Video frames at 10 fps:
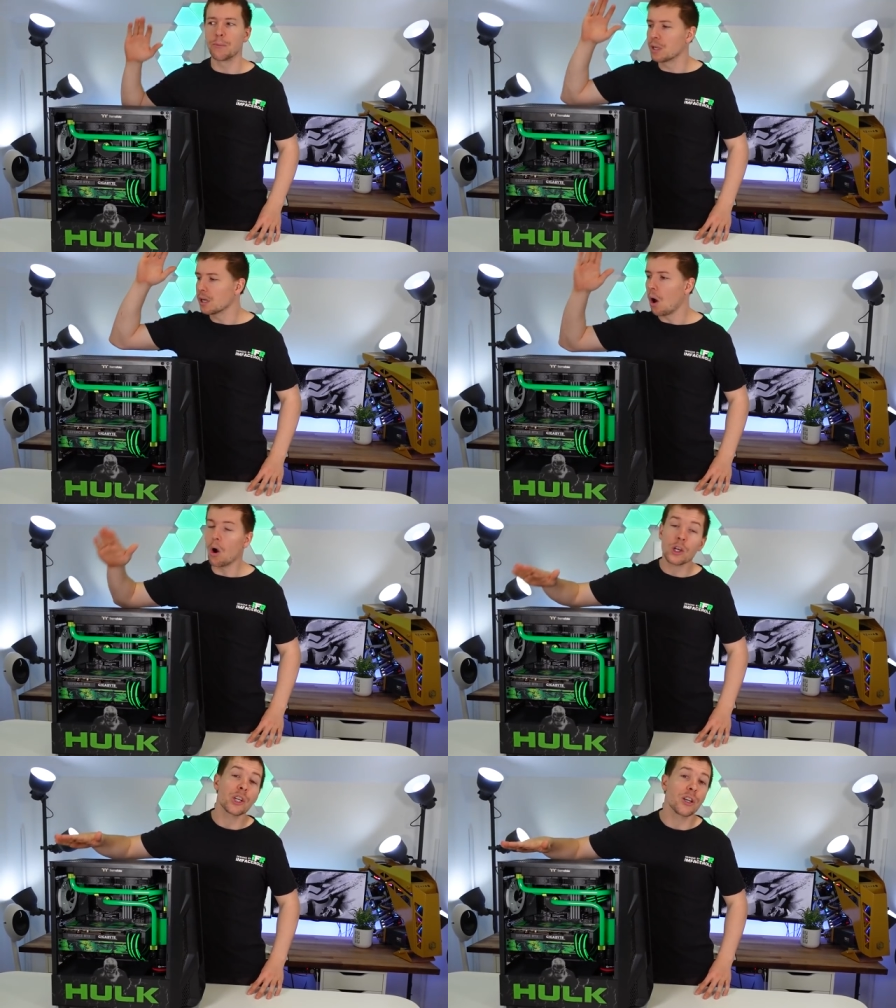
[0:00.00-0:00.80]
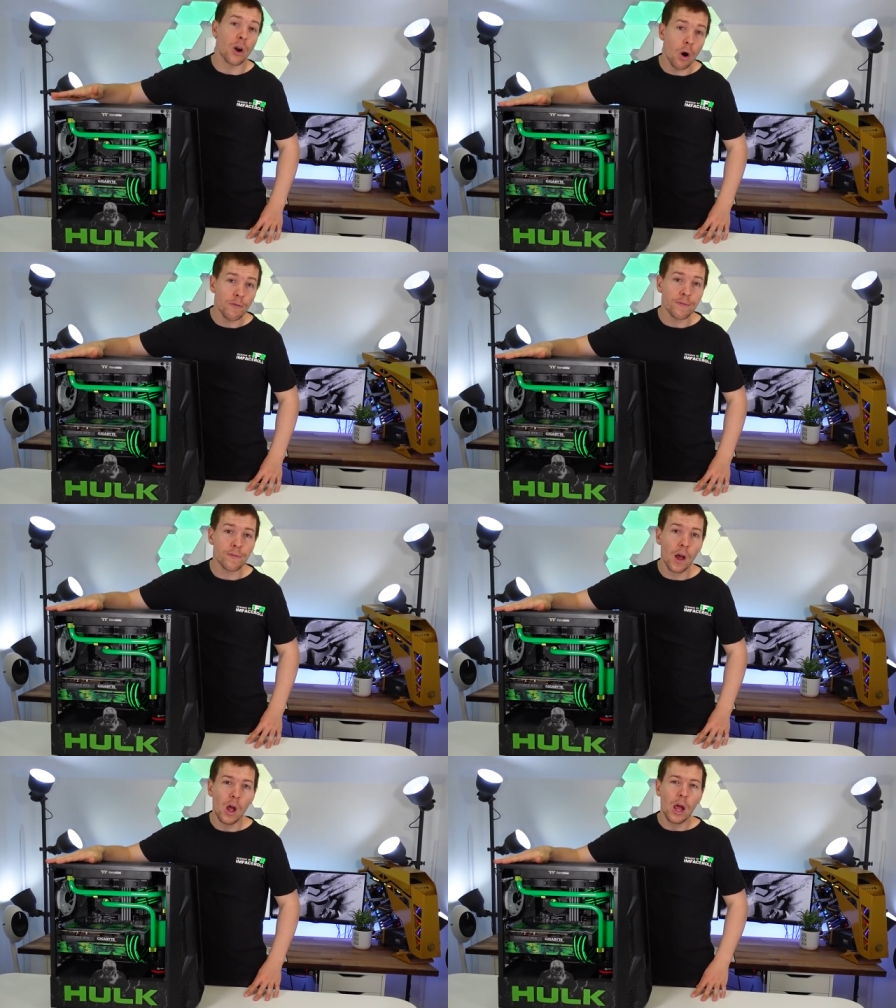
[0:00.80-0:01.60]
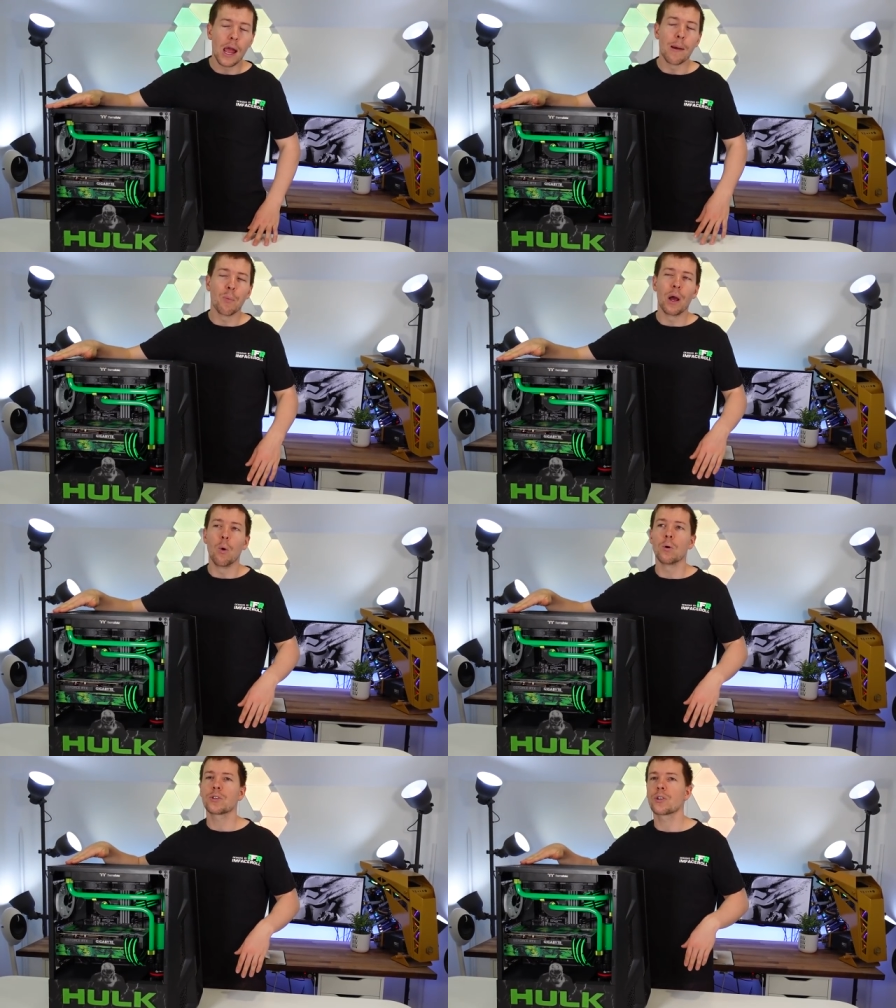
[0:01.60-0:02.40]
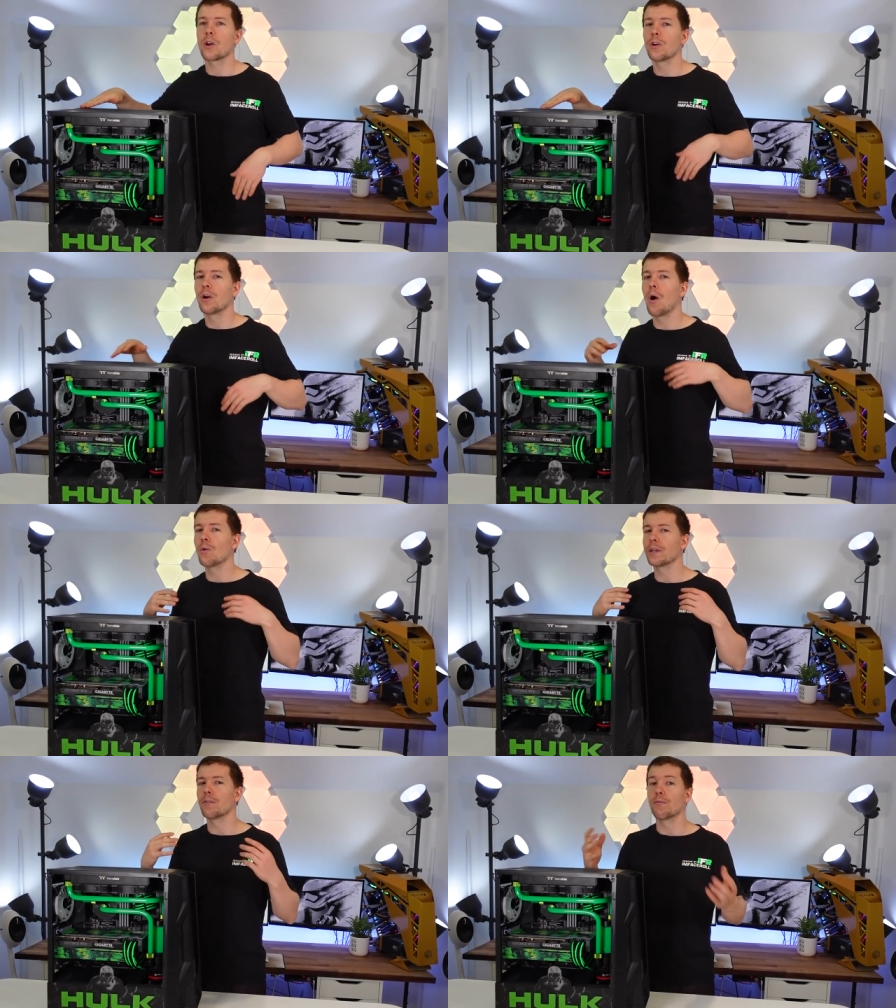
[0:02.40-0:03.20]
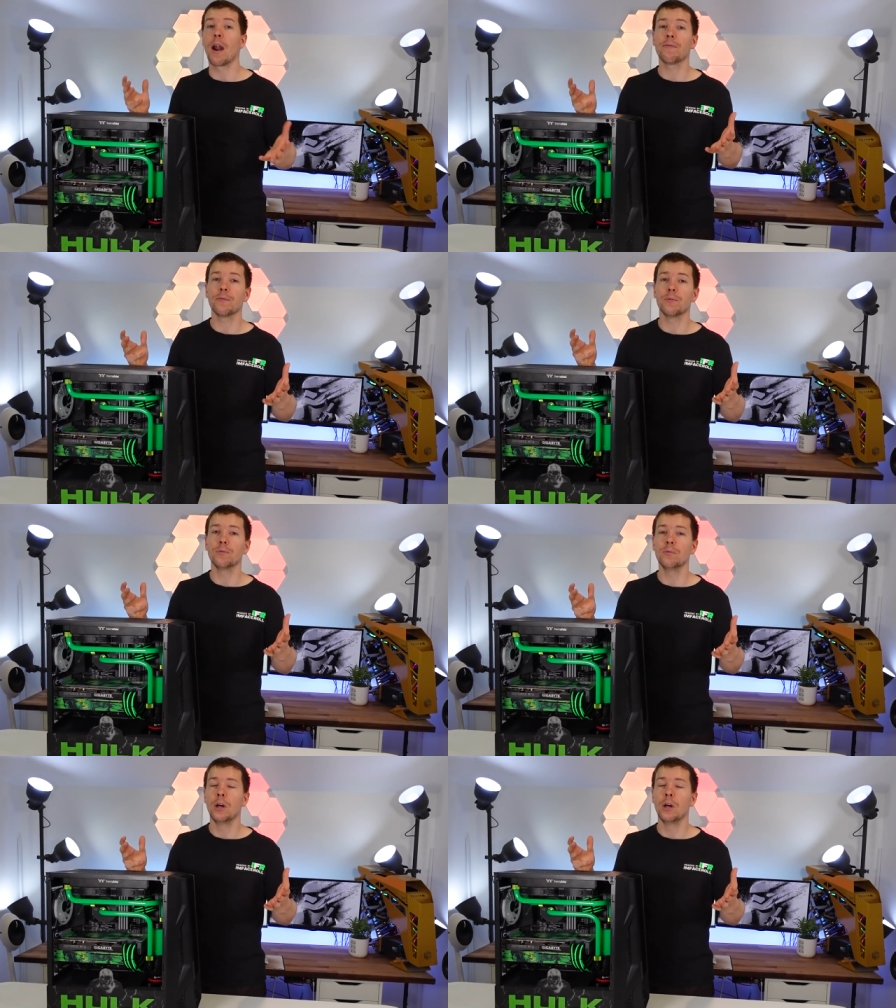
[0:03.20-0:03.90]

We're going to auction it off, and we're also holding a raffle.